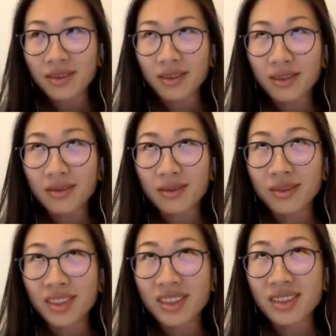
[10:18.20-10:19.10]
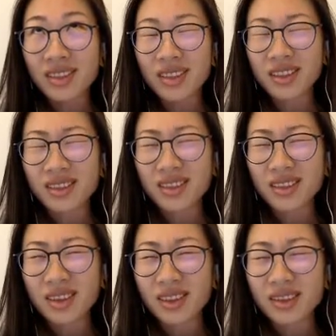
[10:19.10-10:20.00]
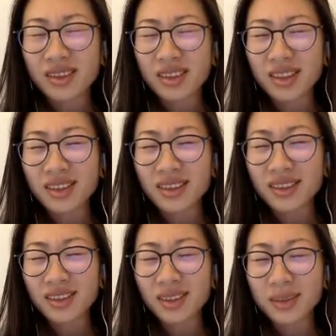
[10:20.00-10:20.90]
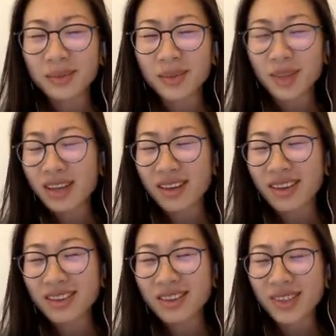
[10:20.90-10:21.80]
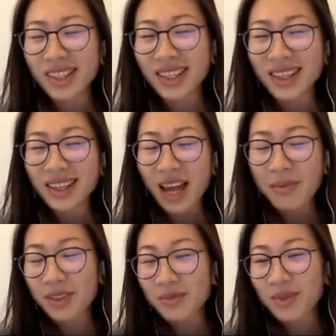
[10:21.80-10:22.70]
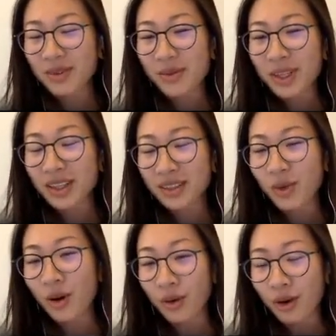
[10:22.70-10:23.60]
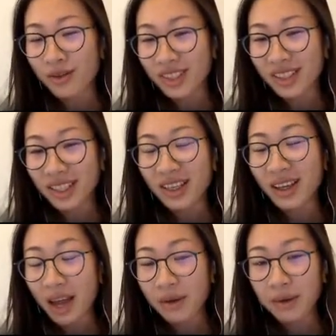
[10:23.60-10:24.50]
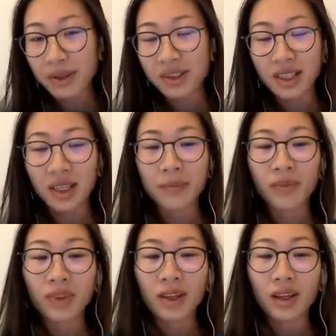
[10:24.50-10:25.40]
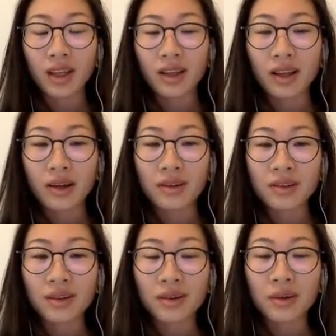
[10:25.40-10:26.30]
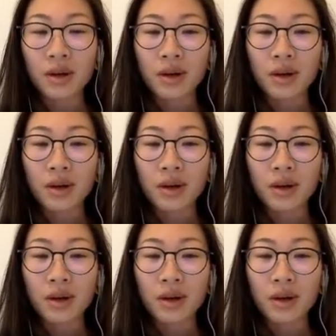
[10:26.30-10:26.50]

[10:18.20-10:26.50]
what is it's called this you cannot really have them in really small quantity accurately. And also